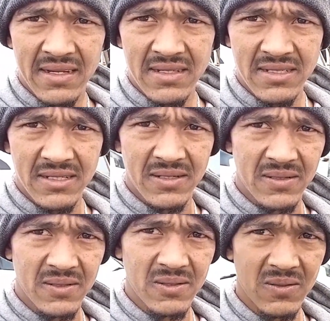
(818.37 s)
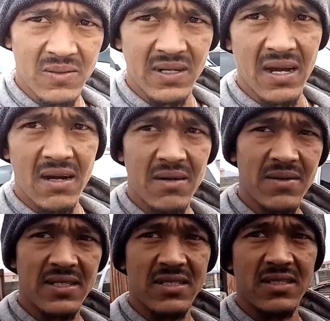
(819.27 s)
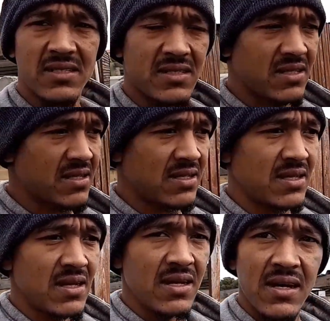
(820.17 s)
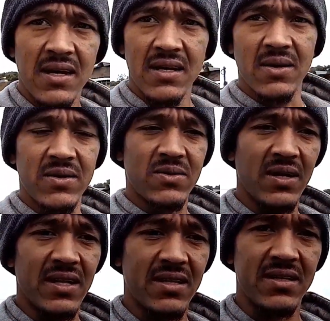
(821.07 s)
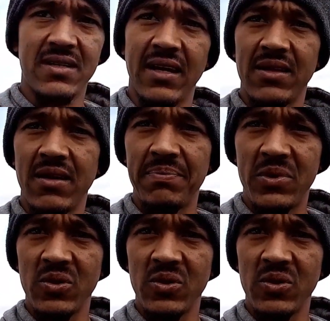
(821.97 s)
so now we're just going to let it get out to